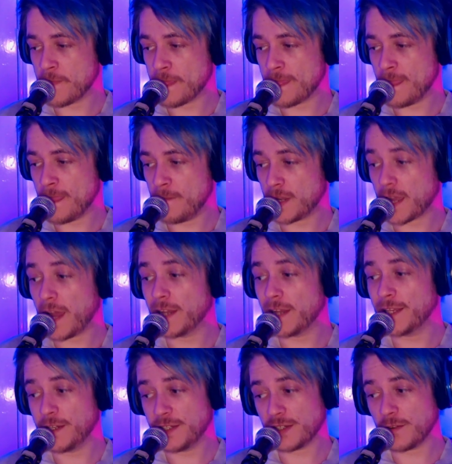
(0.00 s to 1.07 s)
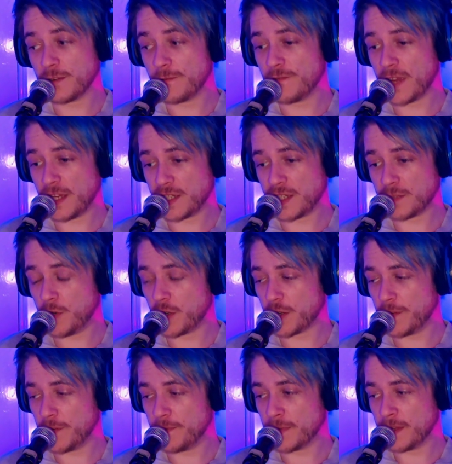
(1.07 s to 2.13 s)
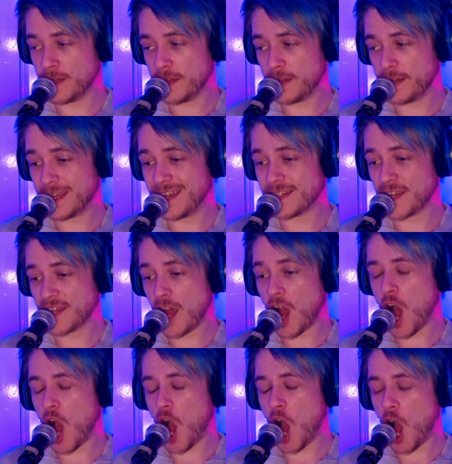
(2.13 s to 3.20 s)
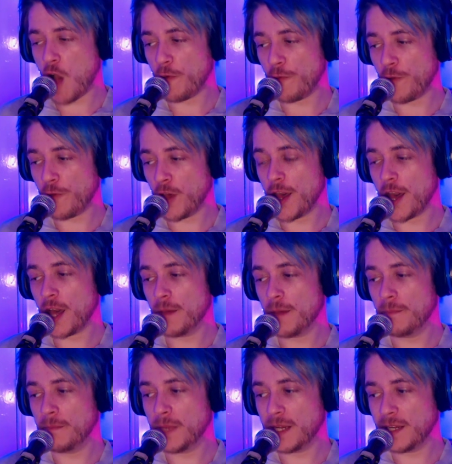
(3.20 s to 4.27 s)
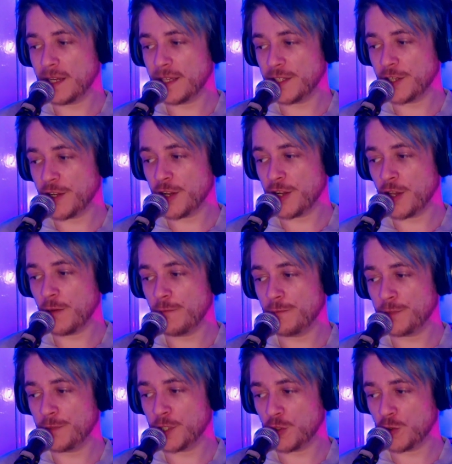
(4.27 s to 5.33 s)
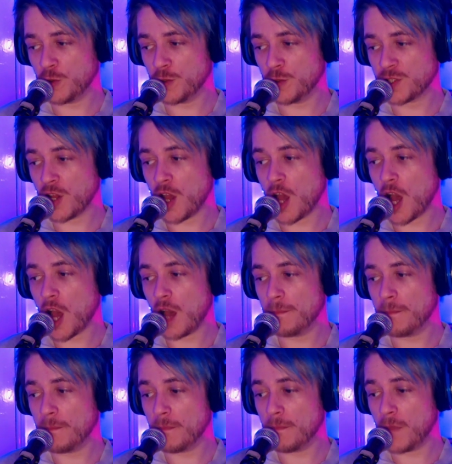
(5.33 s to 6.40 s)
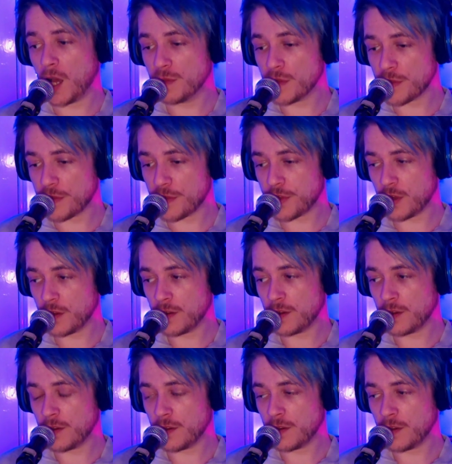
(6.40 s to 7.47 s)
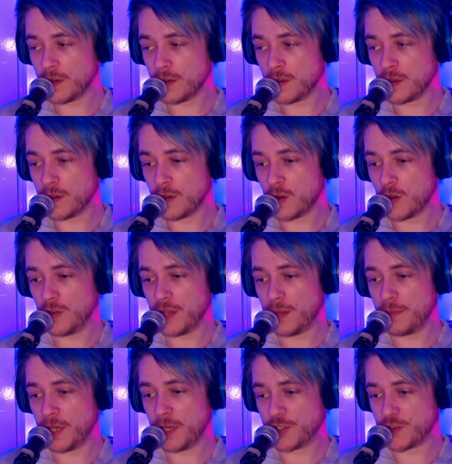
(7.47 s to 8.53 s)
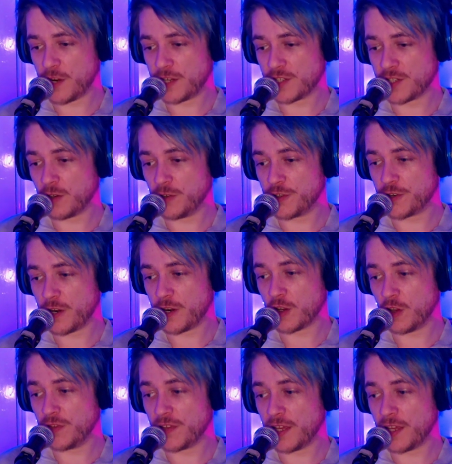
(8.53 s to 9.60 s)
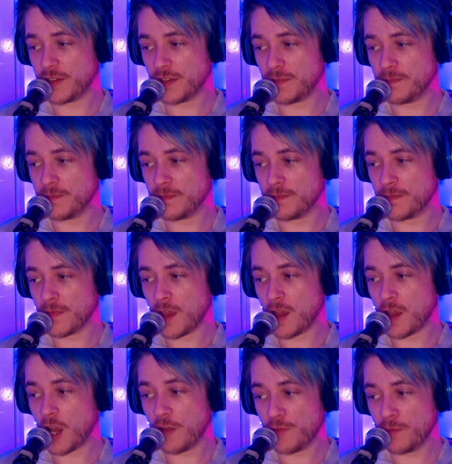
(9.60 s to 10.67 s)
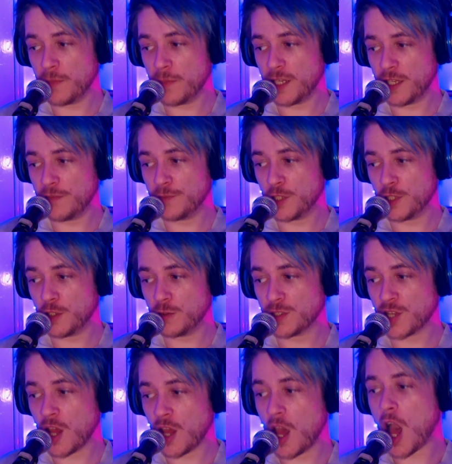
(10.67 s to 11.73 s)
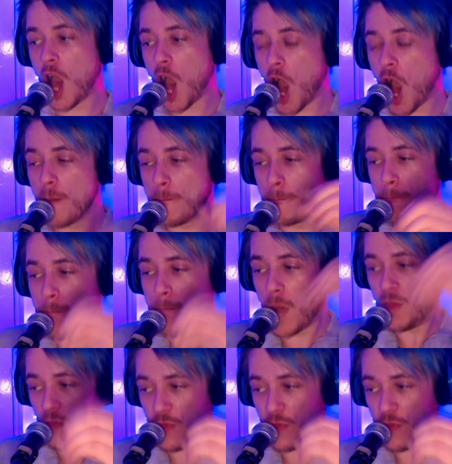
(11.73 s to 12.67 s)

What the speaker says: But Callian is on Facebook and gets 500,000 views a month on their Pinterest content. 500,000 views a month.